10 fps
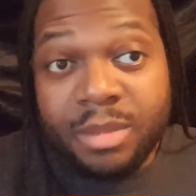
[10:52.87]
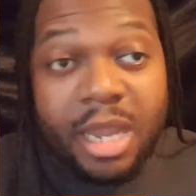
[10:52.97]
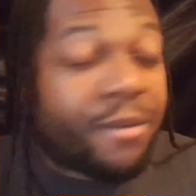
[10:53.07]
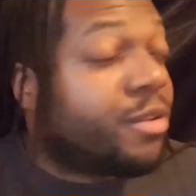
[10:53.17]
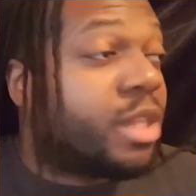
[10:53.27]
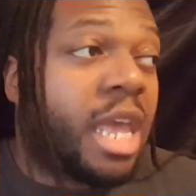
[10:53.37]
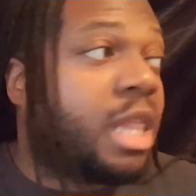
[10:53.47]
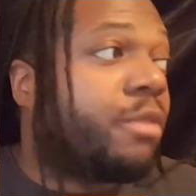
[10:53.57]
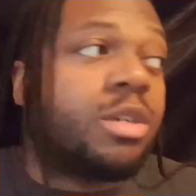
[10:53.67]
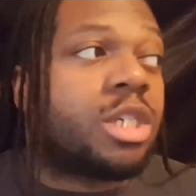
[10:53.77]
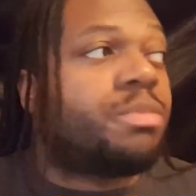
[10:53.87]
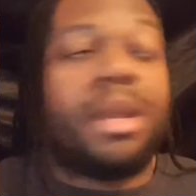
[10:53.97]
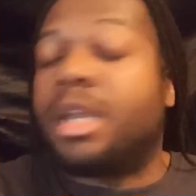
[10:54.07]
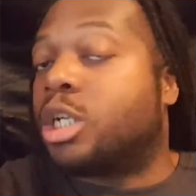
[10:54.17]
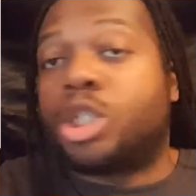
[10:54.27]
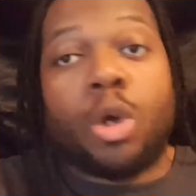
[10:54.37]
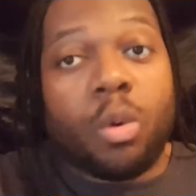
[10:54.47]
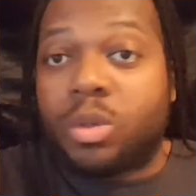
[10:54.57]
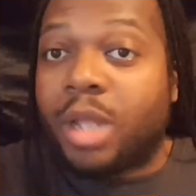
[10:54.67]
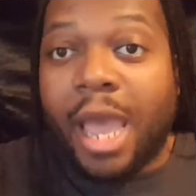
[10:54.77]
if they were just being a
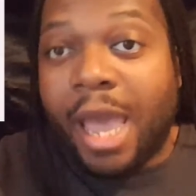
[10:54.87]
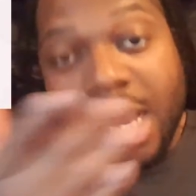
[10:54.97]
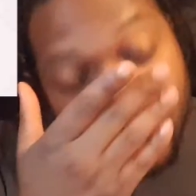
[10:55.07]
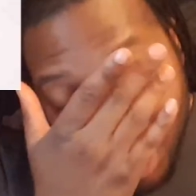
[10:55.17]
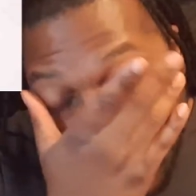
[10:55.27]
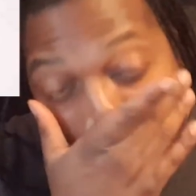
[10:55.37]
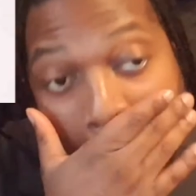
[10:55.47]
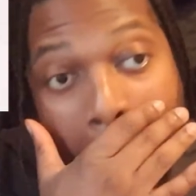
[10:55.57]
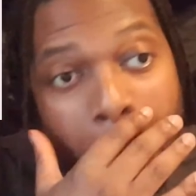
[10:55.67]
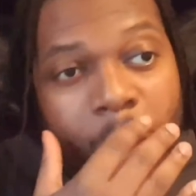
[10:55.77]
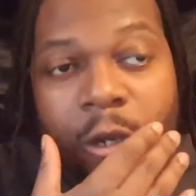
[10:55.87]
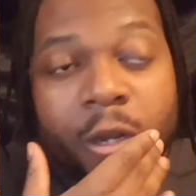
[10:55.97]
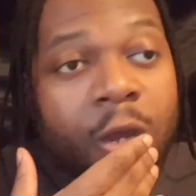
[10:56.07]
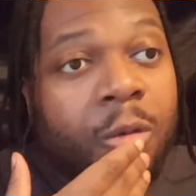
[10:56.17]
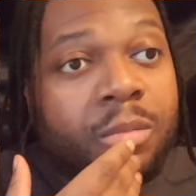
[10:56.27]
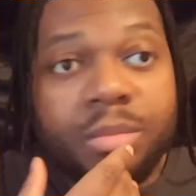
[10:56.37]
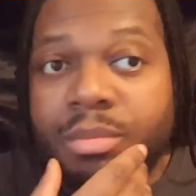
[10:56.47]
total ass, you know,